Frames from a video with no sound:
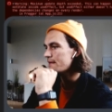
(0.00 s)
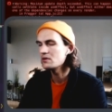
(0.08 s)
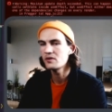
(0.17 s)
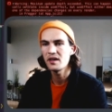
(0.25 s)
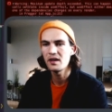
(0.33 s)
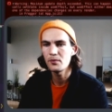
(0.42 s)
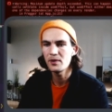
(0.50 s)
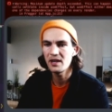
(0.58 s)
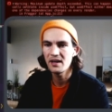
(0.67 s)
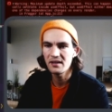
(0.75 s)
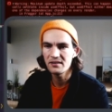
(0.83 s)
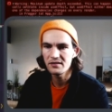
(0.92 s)
Okay, I will
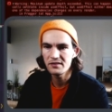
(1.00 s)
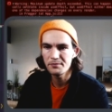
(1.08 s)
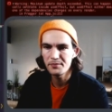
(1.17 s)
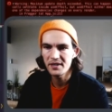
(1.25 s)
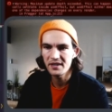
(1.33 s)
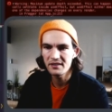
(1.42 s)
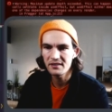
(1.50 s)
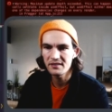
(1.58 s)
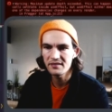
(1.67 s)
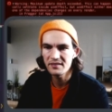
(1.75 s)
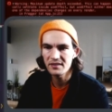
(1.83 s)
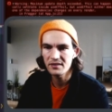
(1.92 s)
add a
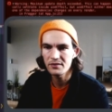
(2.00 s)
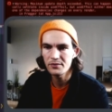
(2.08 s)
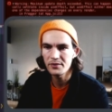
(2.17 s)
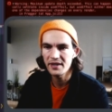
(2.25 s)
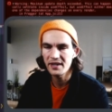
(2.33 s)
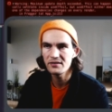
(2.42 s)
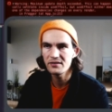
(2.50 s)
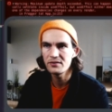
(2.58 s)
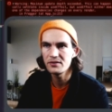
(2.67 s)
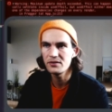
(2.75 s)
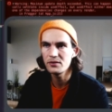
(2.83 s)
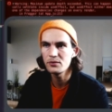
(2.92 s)
dependency array to the
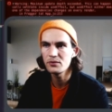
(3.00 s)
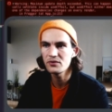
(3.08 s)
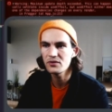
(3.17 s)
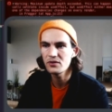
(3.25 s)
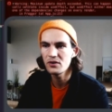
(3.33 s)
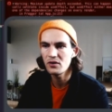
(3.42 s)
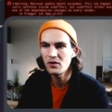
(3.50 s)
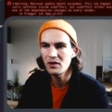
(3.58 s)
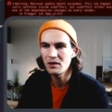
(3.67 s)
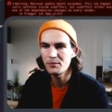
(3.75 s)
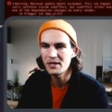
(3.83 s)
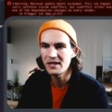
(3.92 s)
use
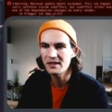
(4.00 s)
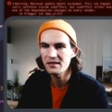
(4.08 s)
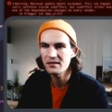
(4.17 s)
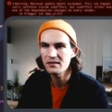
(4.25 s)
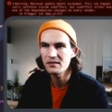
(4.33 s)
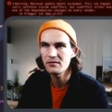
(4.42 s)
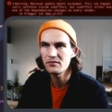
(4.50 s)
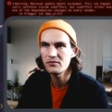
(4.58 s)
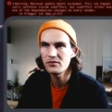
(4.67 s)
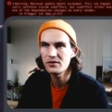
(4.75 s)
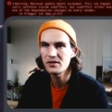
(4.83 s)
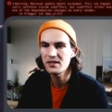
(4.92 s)
callback
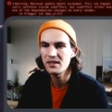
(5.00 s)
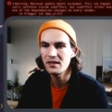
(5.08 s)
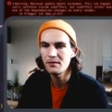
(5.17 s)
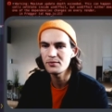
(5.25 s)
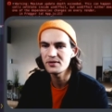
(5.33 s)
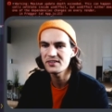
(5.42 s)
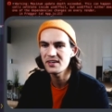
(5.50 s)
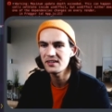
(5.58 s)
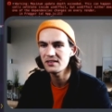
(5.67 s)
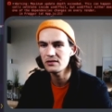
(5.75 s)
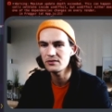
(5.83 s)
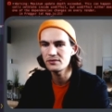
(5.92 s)
for the keypress
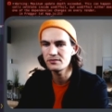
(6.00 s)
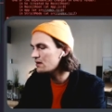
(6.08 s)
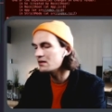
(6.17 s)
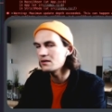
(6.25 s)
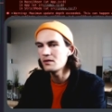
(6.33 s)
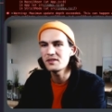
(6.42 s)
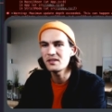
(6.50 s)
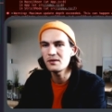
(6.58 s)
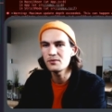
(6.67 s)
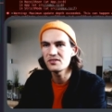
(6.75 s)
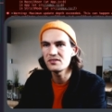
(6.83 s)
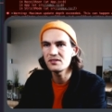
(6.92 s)
handler. But that
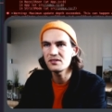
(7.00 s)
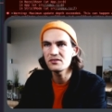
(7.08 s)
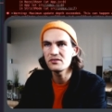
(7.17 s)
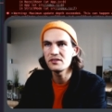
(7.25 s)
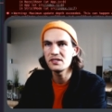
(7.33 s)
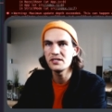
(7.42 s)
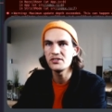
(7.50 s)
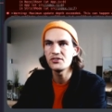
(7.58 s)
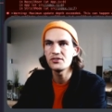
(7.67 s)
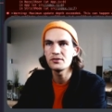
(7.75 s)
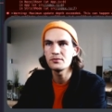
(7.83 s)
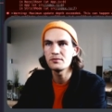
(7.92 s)
was not the
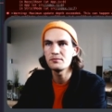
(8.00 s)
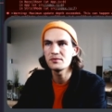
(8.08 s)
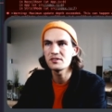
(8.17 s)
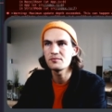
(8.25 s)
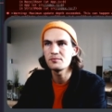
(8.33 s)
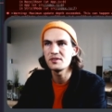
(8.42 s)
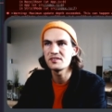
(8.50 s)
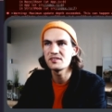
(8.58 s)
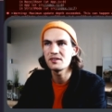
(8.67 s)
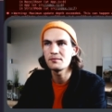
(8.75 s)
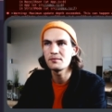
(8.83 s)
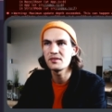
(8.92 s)
issue. There must be
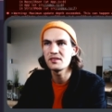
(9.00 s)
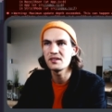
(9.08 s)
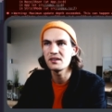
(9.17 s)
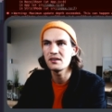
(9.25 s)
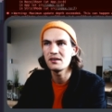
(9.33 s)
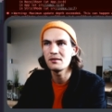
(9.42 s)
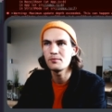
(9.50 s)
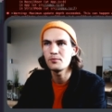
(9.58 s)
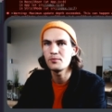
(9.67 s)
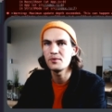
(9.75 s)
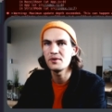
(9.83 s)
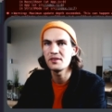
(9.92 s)
something up
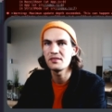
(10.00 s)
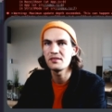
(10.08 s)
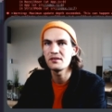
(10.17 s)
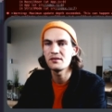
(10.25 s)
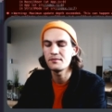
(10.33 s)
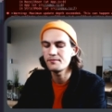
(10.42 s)
with the...